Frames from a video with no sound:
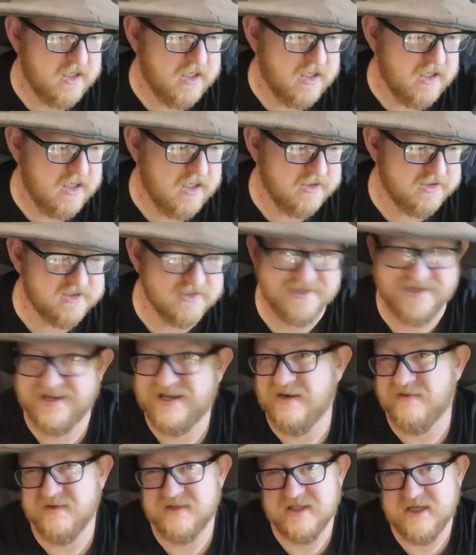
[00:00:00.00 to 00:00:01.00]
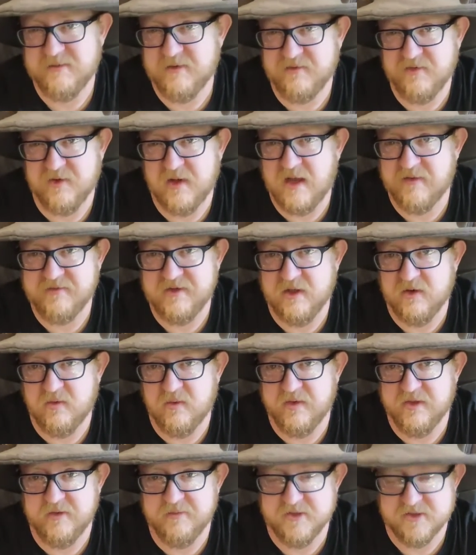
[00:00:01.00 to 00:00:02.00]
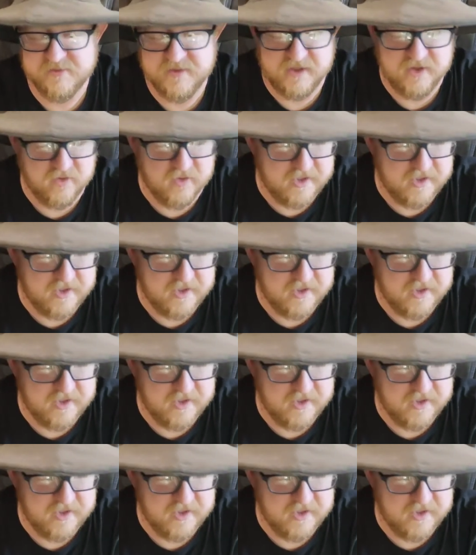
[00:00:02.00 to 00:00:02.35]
Uh, just like every time I've, I've, dealt with him, he's been